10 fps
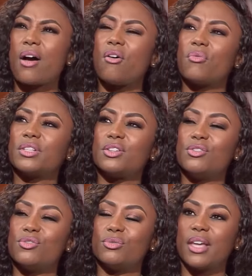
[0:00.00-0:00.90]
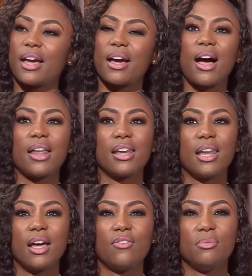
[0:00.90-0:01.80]
I always knew that God
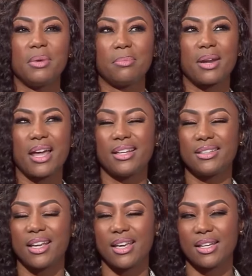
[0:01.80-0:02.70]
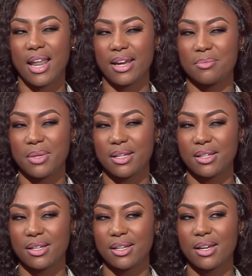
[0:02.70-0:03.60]
loved me, but I didn't think he liked
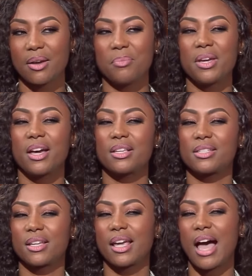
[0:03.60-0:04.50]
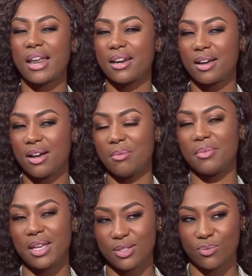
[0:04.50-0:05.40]
me. Oh, because wow. I didn't
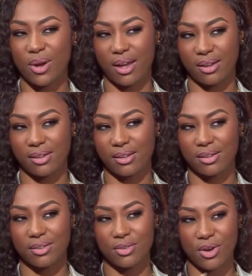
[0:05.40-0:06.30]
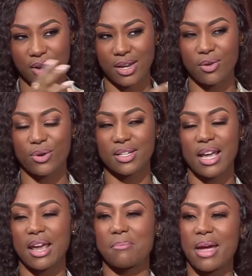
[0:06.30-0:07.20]
come his way. Oh. You know, he
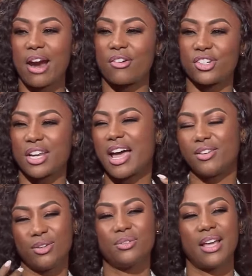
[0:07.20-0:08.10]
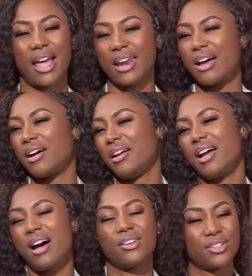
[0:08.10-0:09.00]
ordained marriage, and I knew that, and I
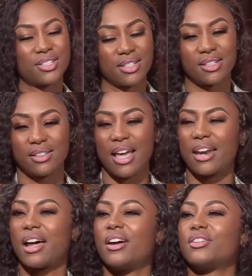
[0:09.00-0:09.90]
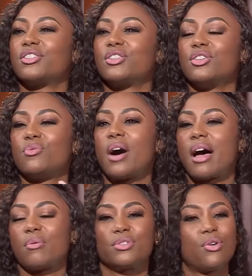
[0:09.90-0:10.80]
understood that, and I understood why
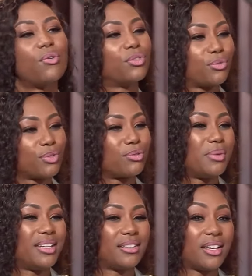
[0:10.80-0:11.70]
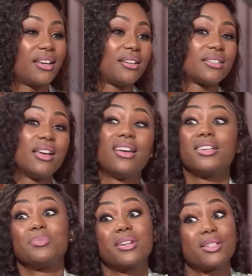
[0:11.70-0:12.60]
I was going through so many things,
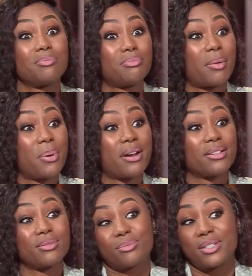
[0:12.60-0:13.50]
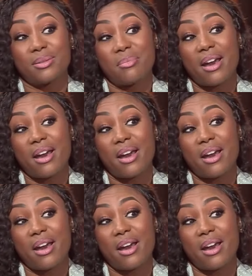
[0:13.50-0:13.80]
because my parents wasn't